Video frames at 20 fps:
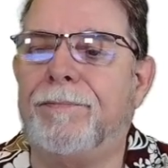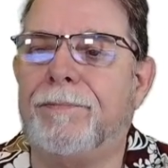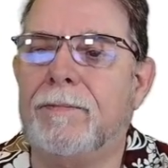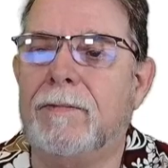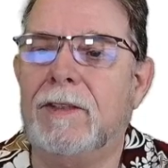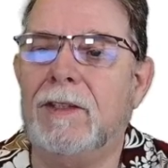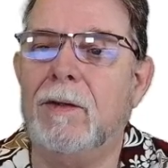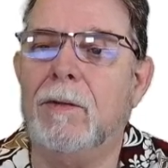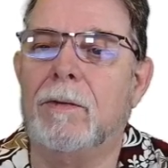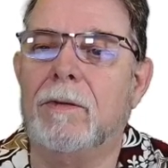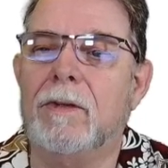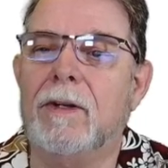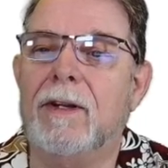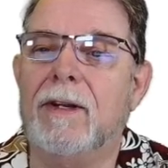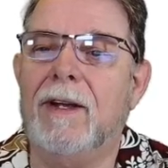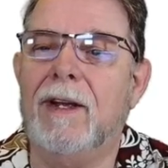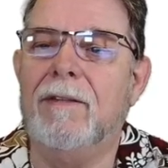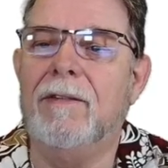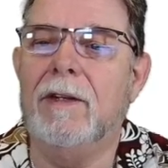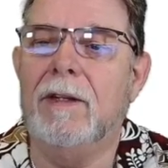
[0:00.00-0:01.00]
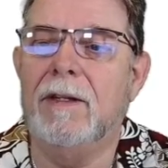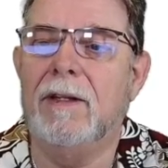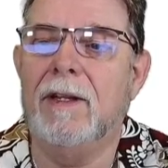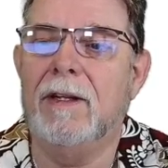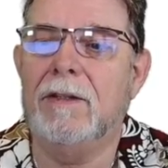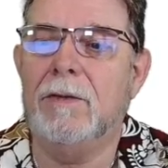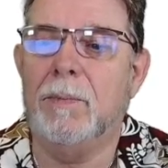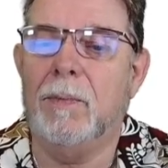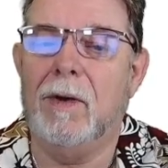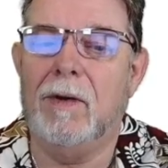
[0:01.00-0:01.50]
So, there you have it.
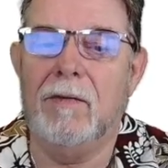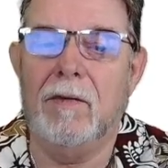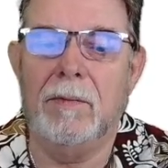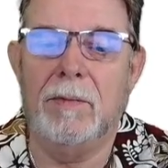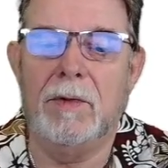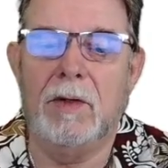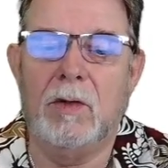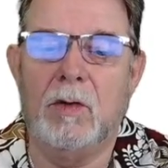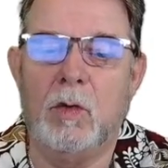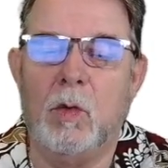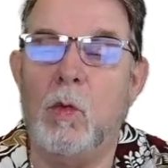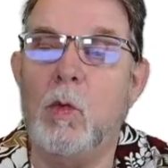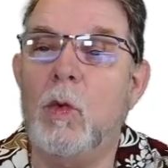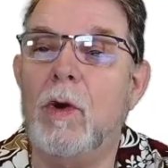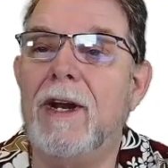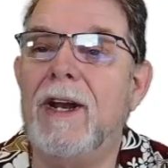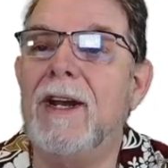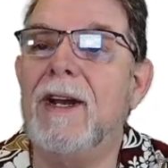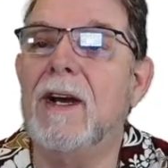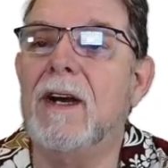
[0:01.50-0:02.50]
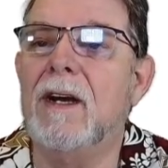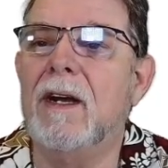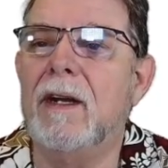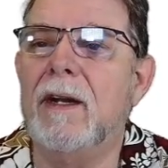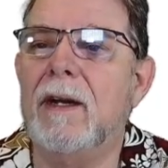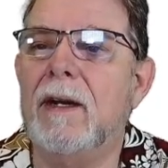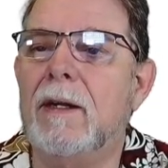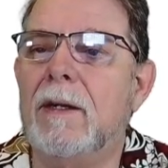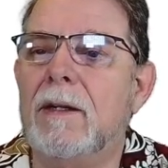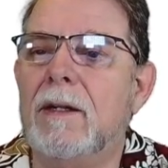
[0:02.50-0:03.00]
That's Proverbs
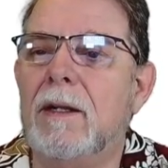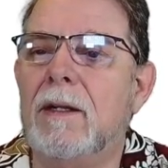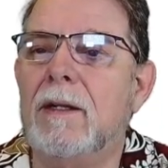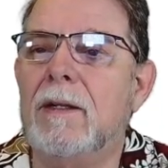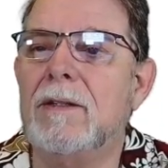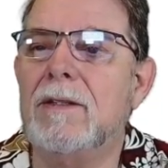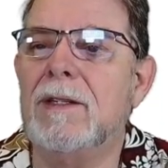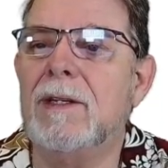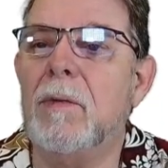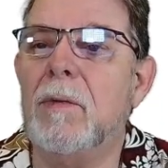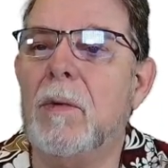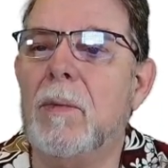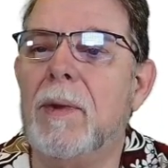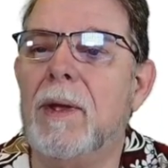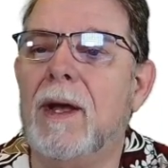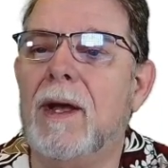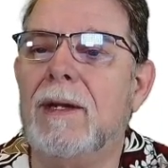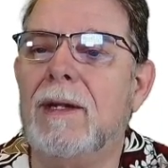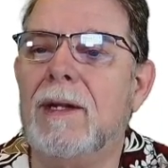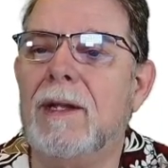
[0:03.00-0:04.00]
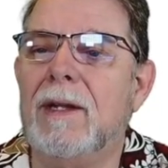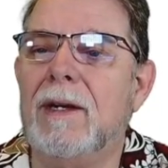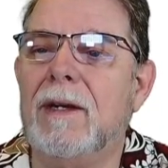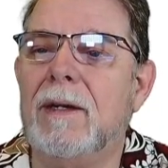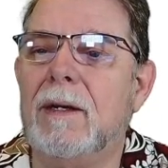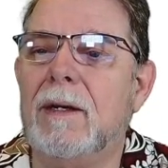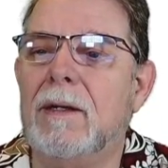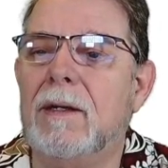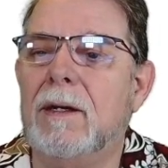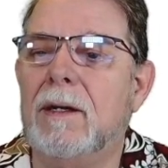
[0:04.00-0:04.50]
29. Let's see what we highlighted.
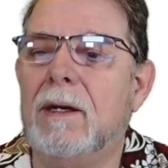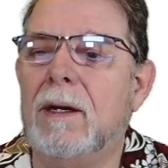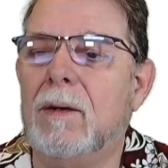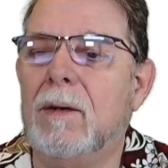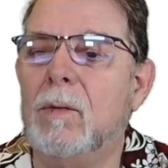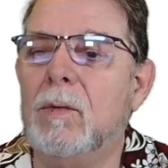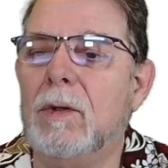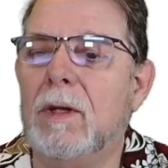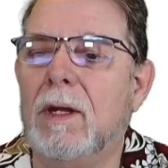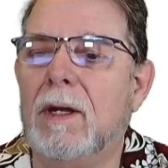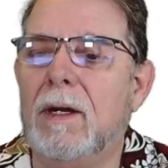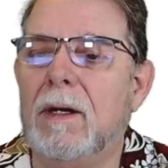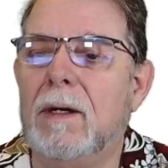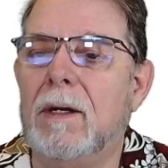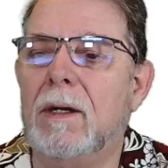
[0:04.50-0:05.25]
A whole lot.